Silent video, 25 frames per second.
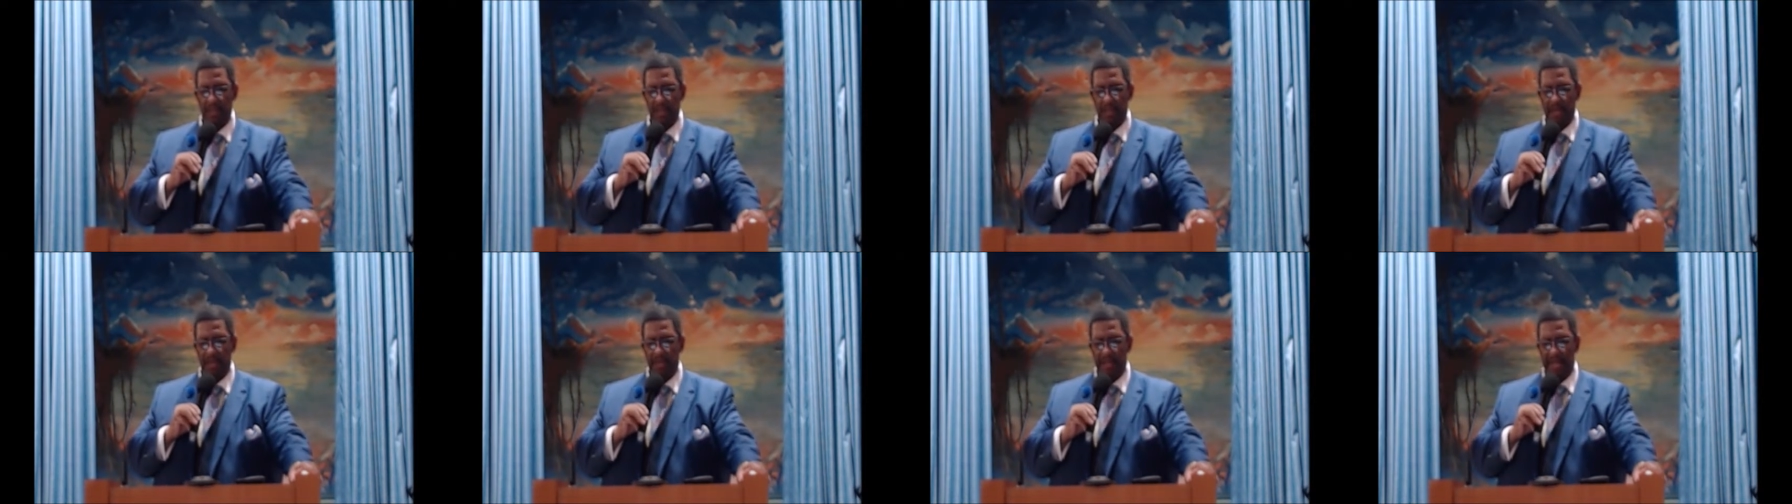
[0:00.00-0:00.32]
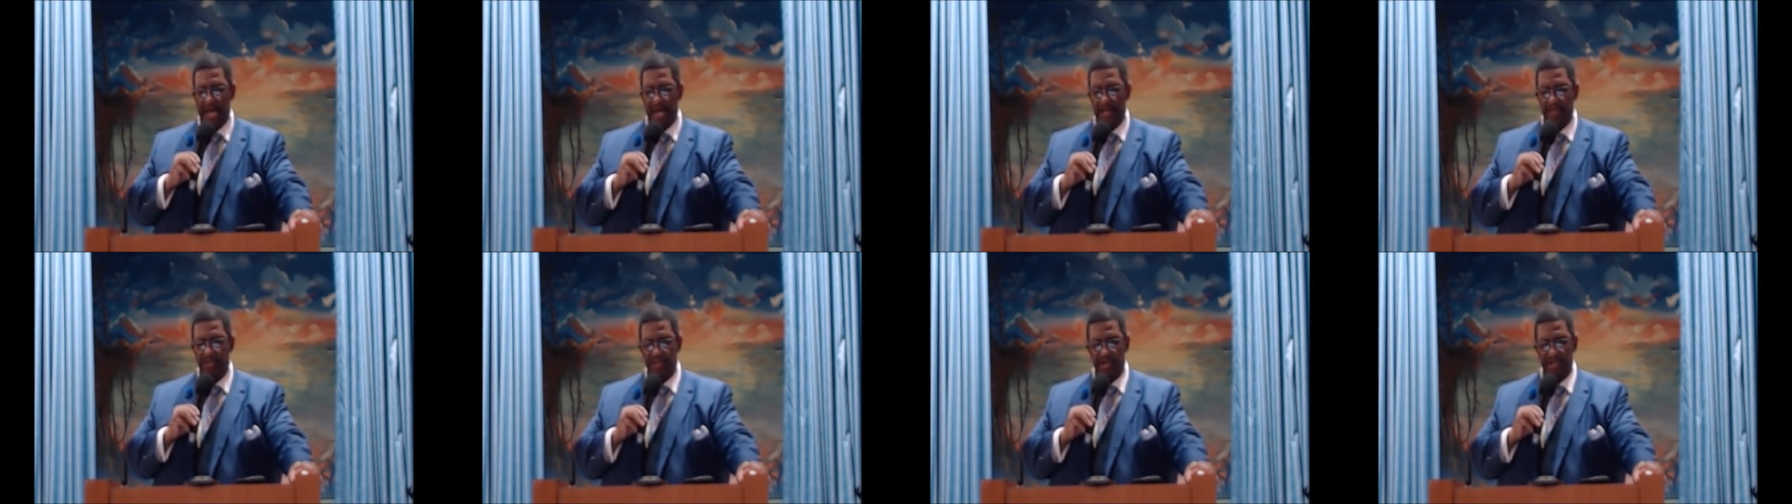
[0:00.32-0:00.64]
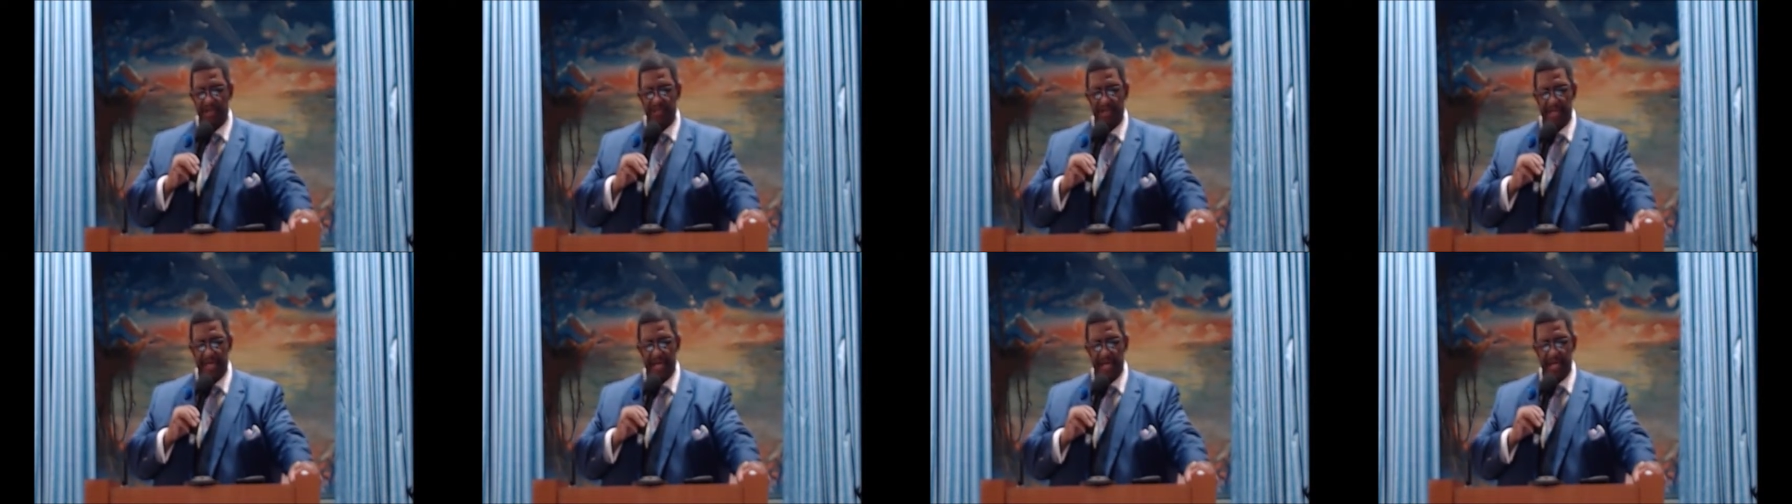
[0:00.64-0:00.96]
not
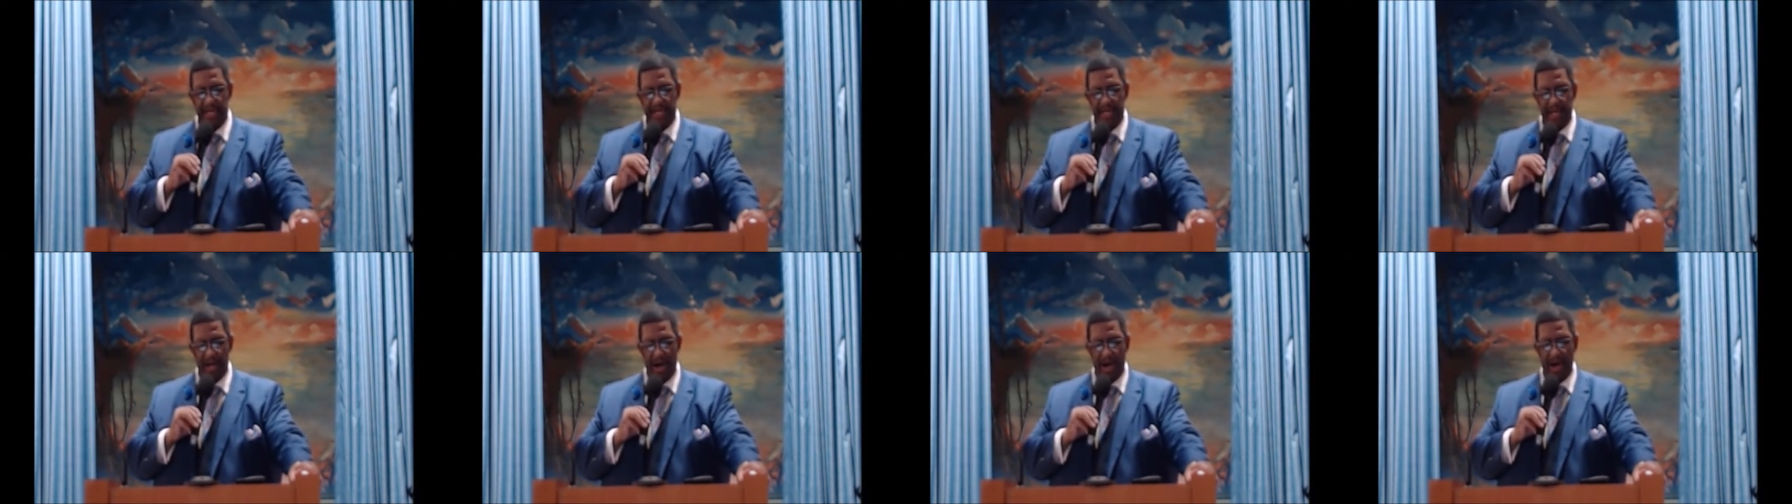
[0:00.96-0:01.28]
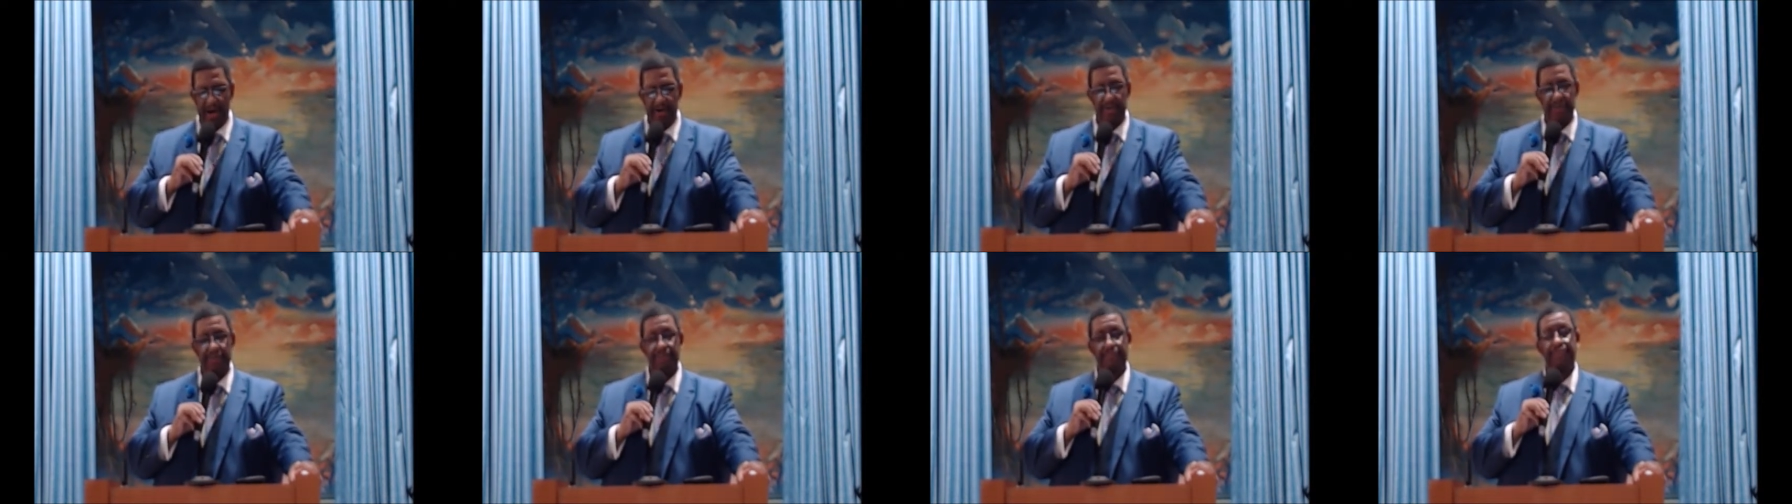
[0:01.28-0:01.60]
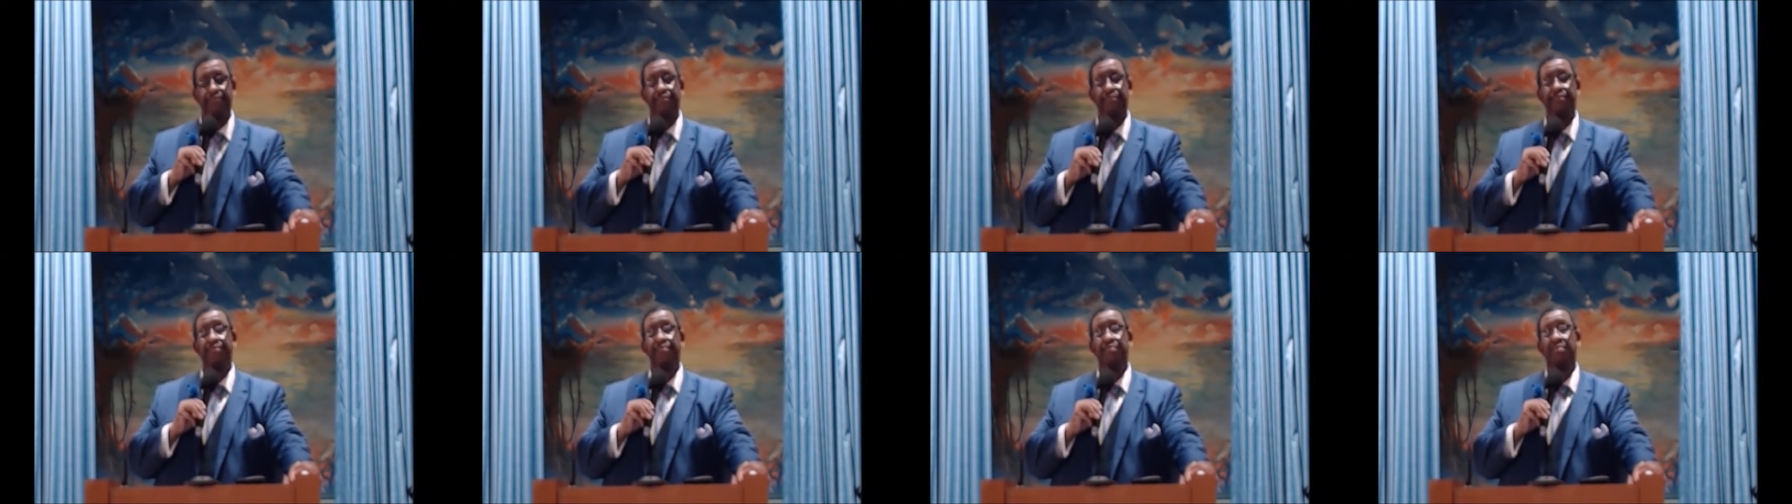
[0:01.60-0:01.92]
just any garden,
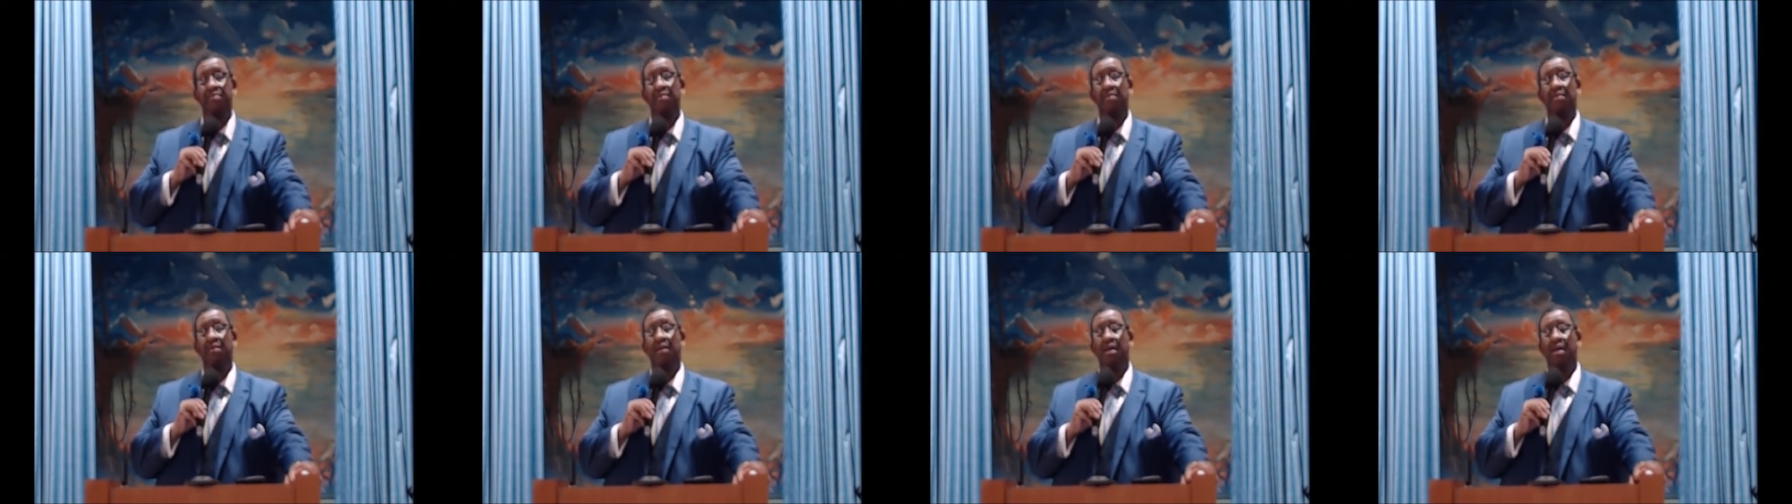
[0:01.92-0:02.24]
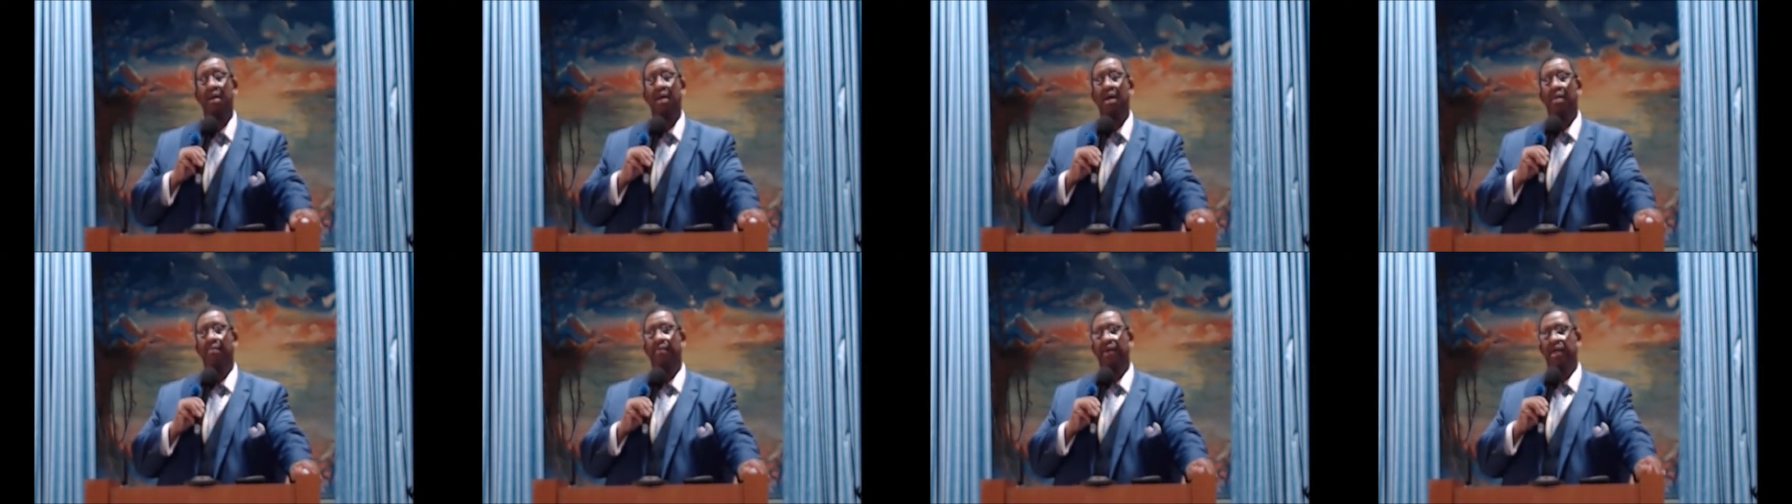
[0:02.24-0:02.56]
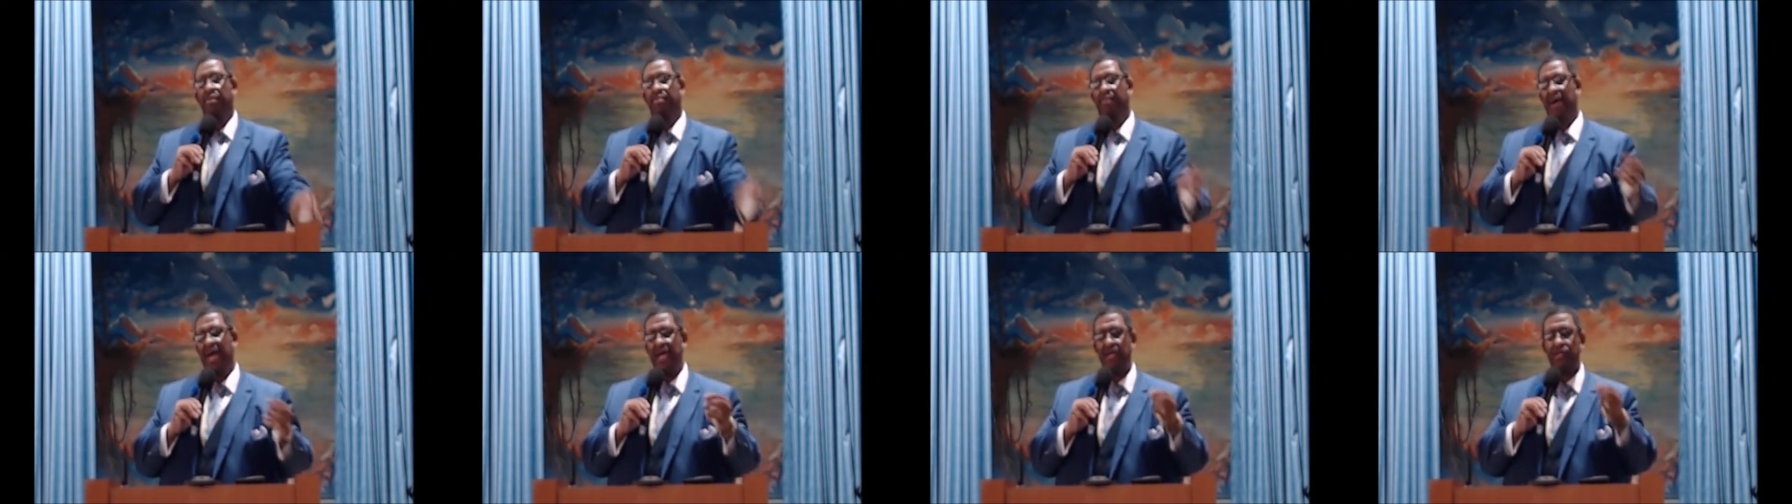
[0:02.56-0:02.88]
but he
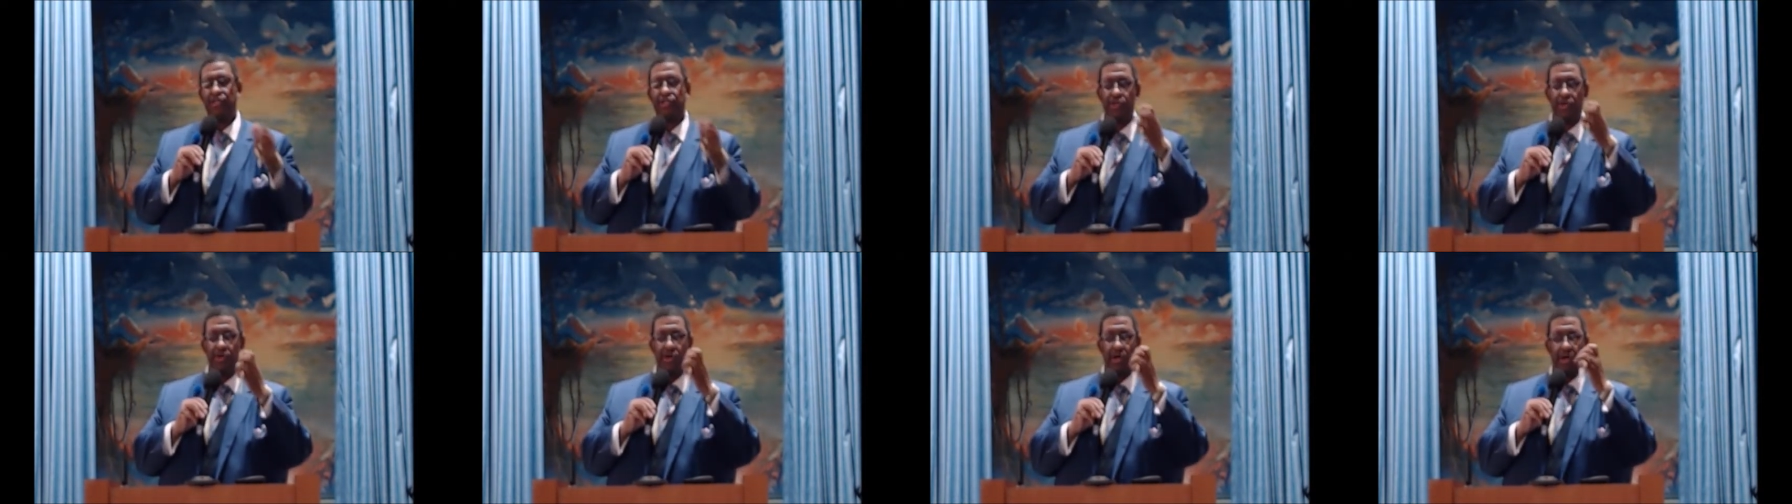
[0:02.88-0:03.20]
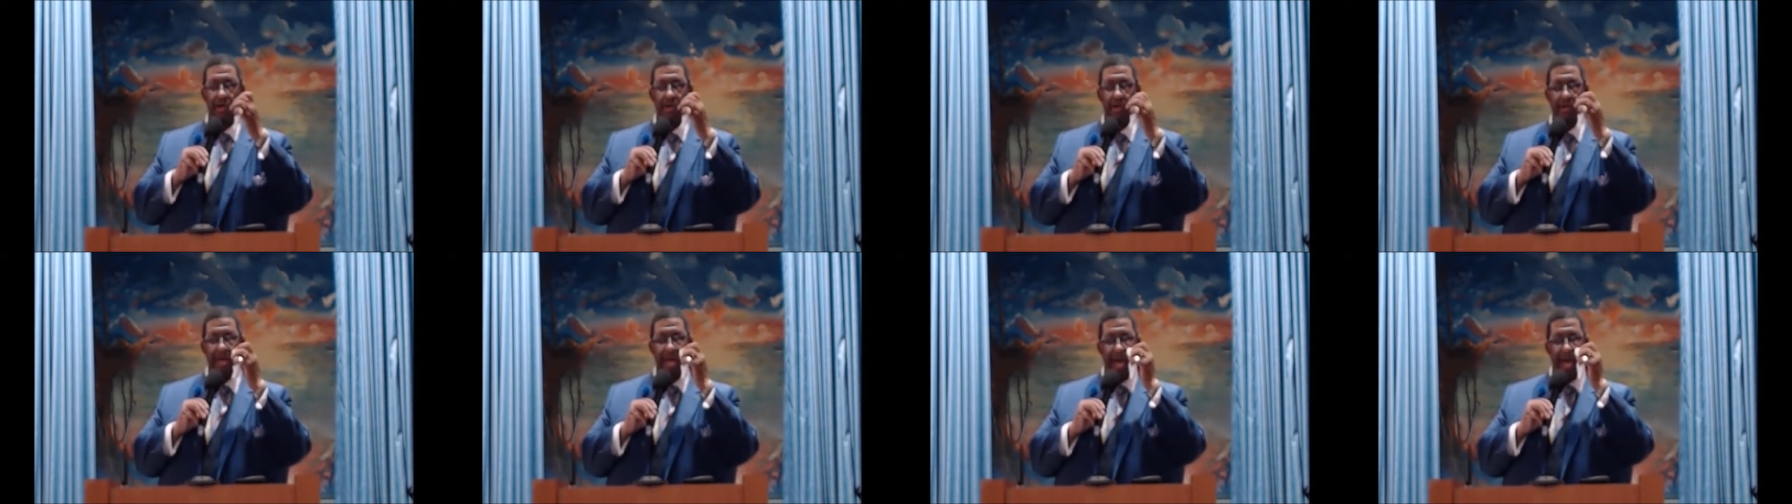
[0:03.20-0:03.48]
made sure